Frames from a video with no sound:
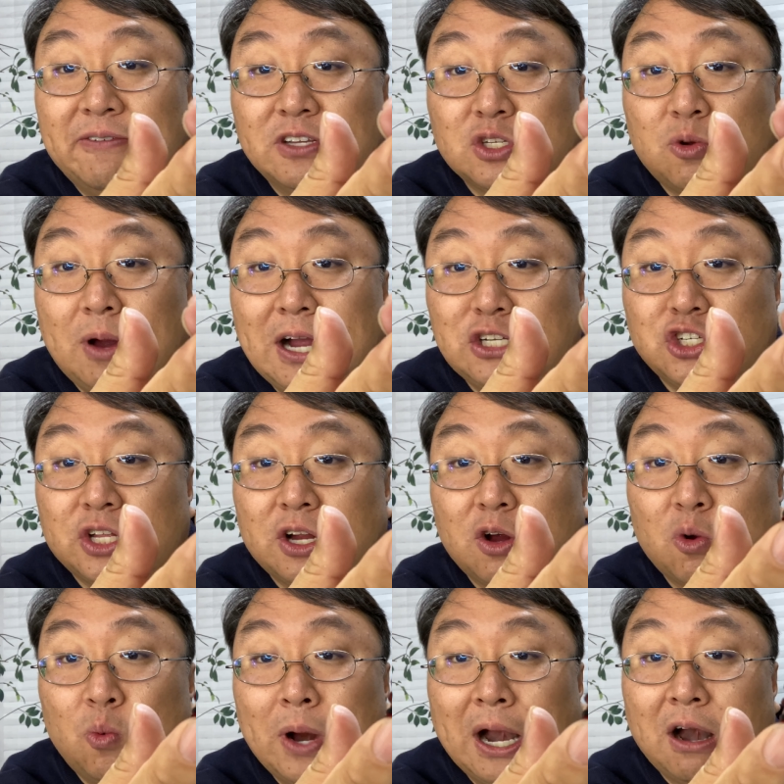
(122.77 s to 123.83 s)
of a scratch there
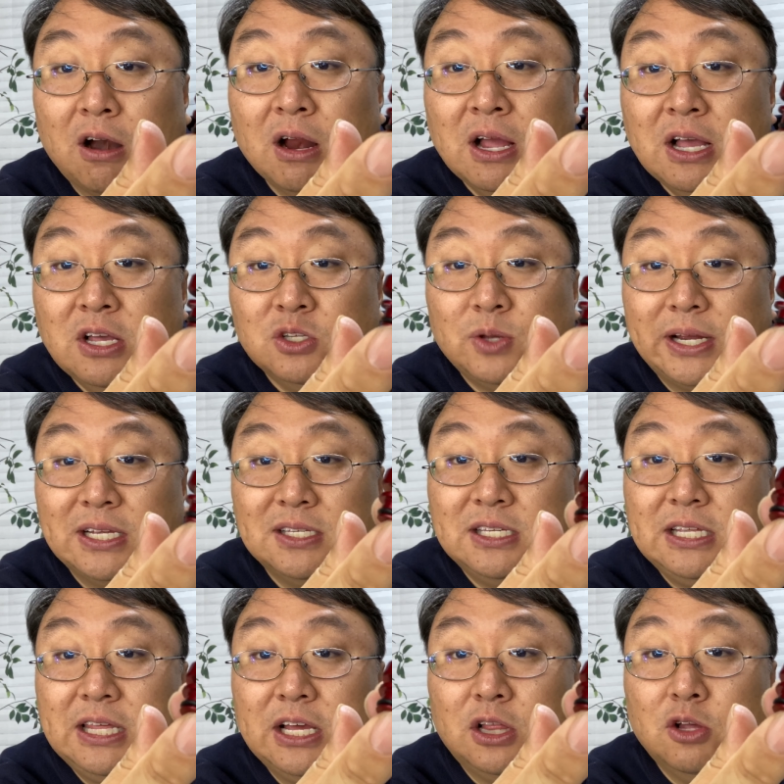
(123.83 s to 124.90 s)
or wear, so I can
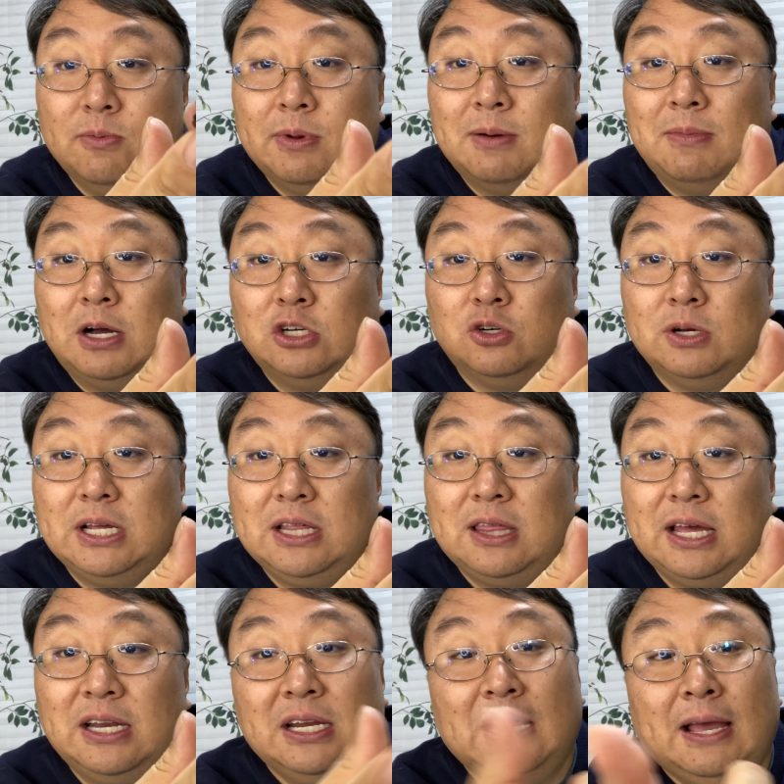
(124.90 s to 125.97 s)
see the aluminum underneath
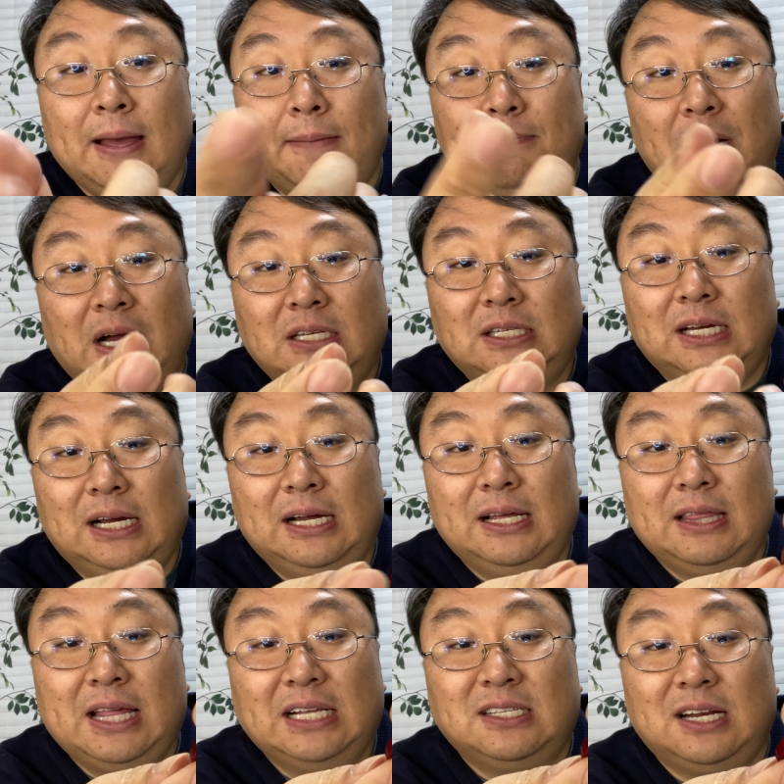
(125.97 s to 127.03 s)
it. But uh,
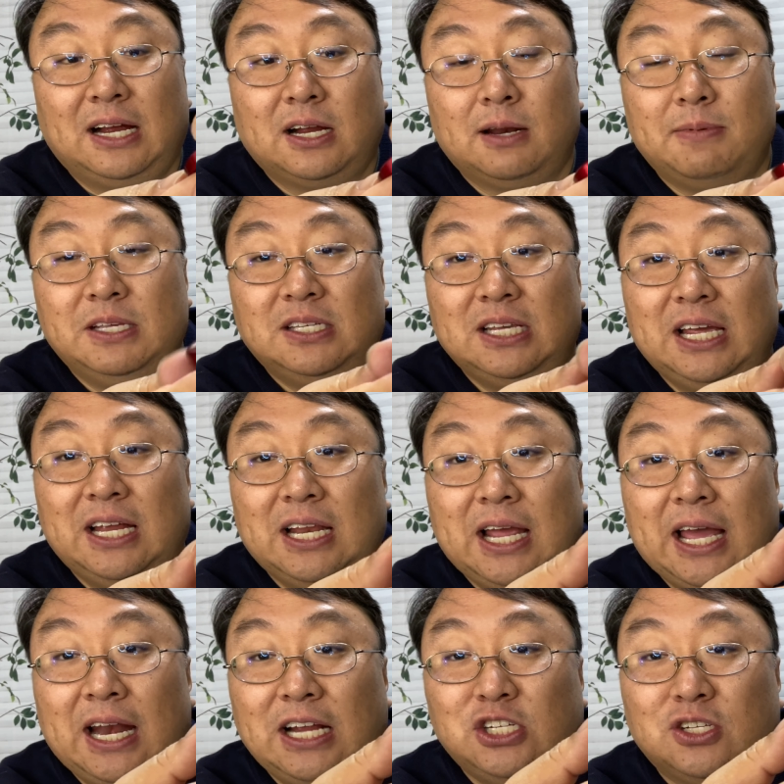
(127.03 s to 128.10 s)
that's not going to be seen.
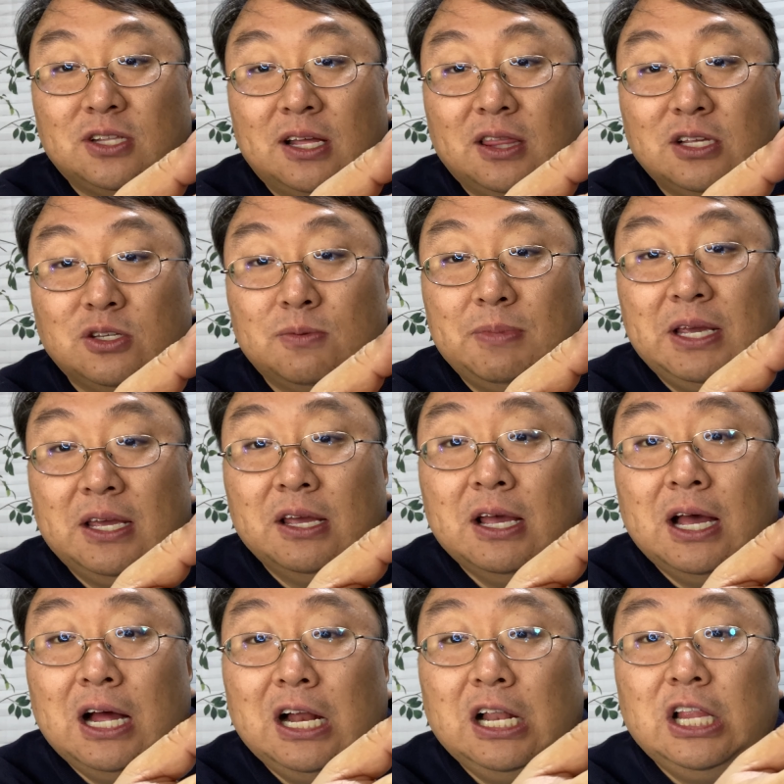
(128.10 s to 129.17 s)
And I just thought this would be
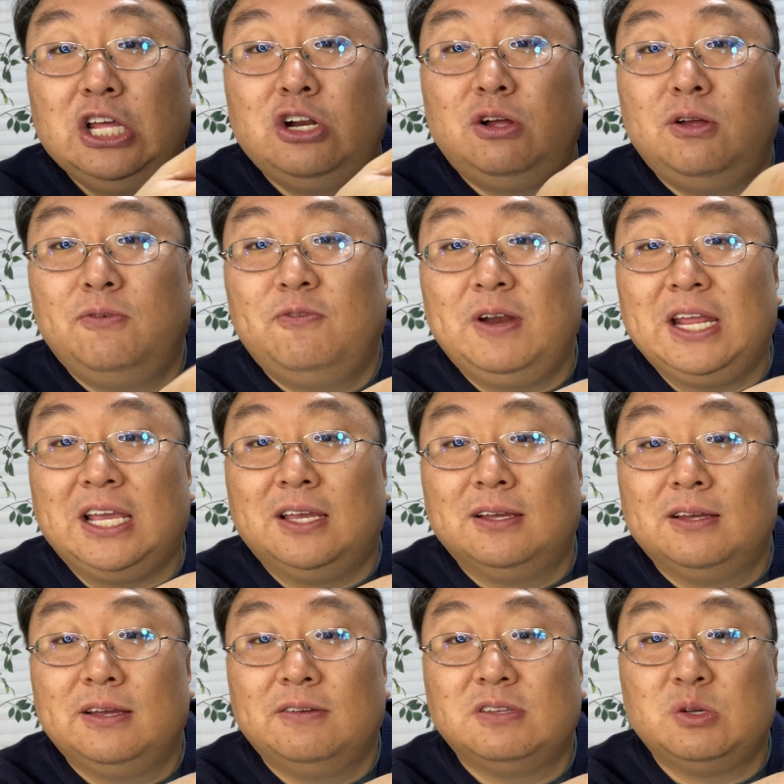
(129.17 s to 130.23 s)
a little funny
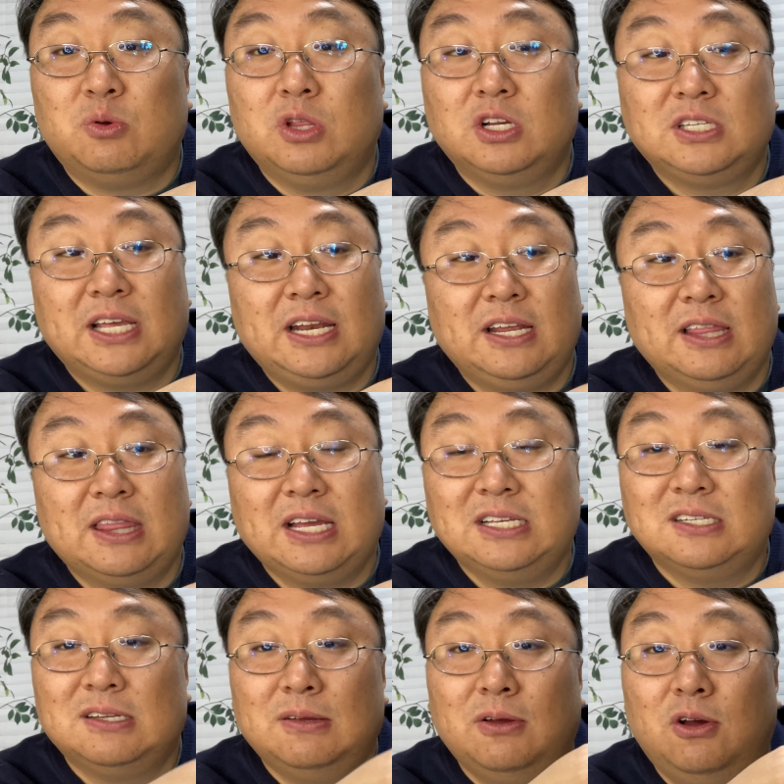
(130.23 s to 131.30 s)
if someone looks at it and
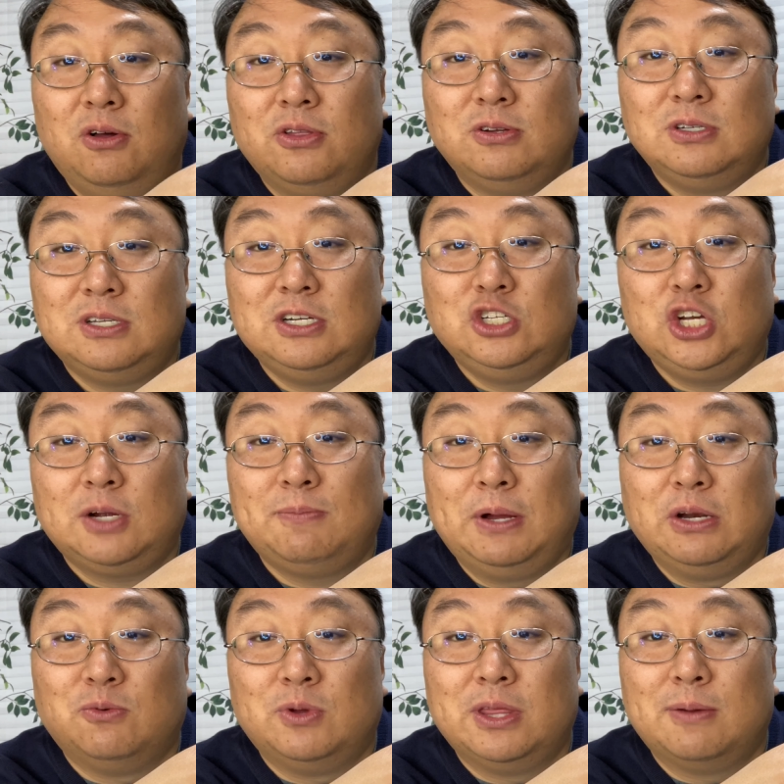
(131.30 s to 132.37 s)
thinks, oh, there's an eject
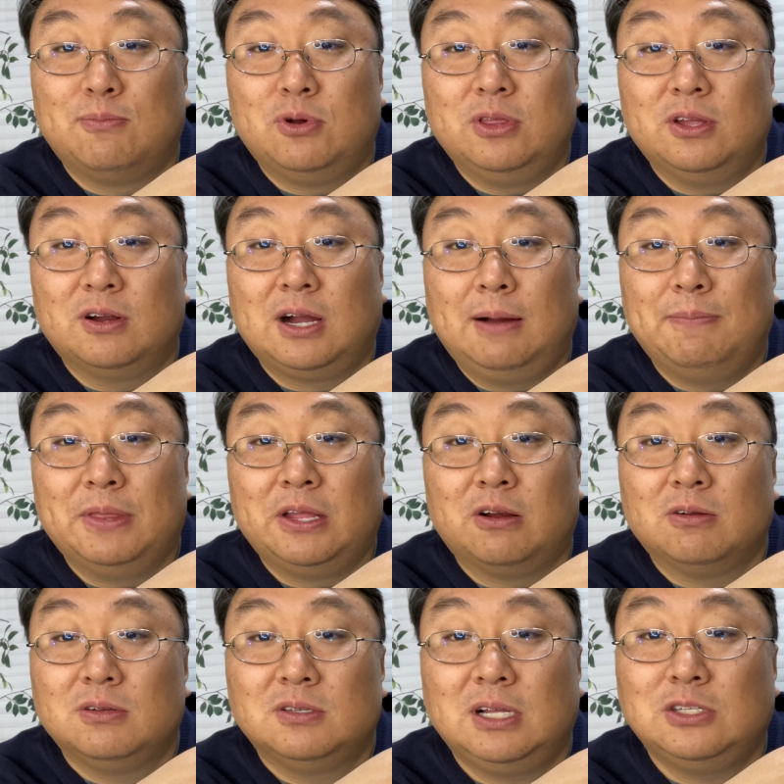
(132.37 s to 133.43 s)
button when they're putting their cup in
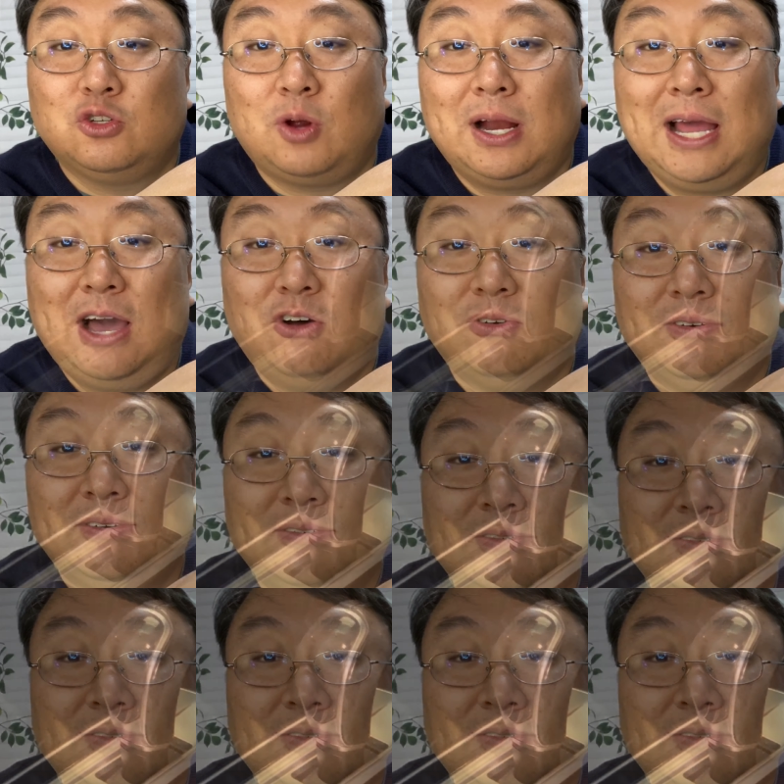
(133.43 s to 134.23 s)
there. So let's try it out. All right,